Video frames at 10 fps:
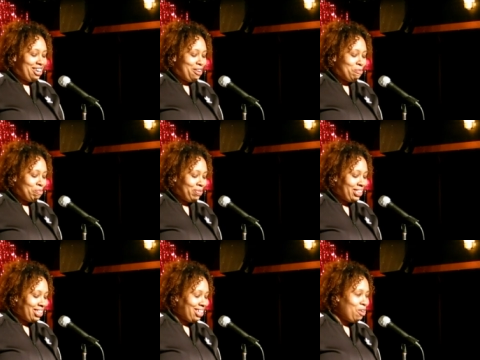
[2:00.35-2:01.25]
Um,
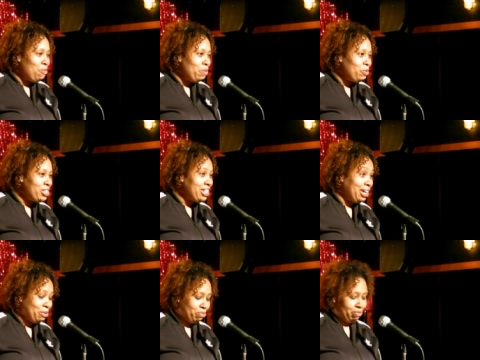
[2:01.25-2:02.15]
one more
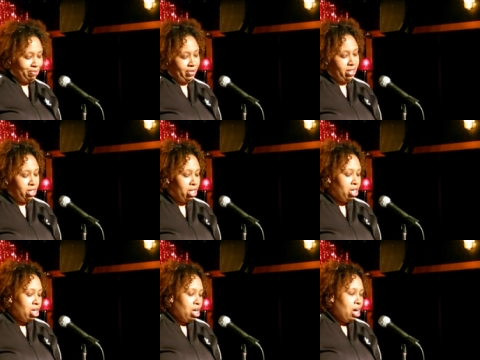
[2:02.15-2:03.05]
time.
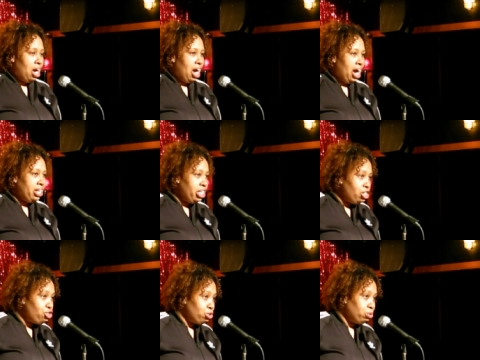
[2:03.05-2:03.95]
I
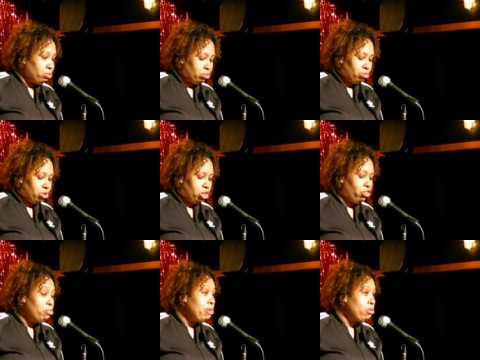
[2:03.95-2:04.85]
need you to
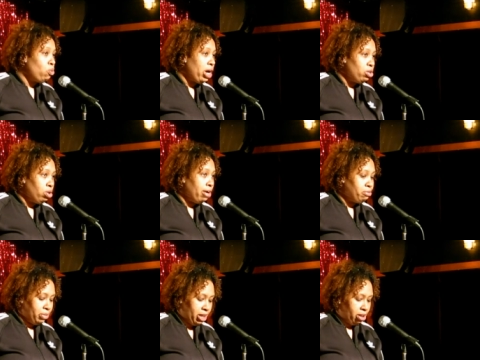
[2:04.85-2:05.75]
remember why you
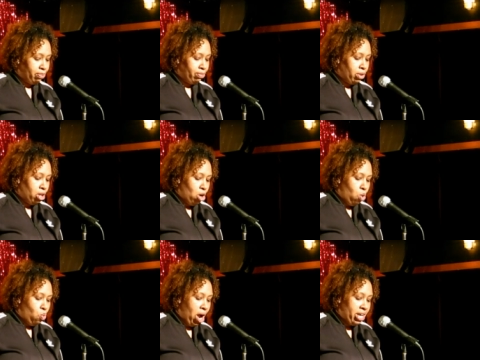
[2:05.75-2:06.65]
love me
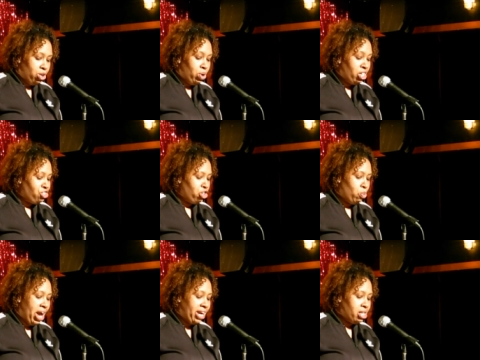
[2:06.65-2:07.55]
why you hitch your
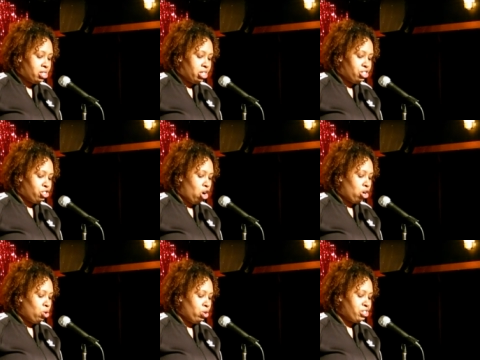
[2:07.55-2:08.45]
wagon to this
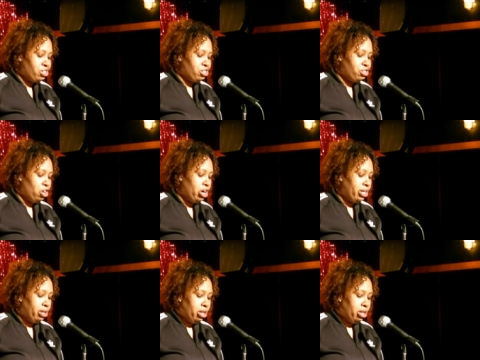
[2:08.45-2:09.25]
dark horse to start.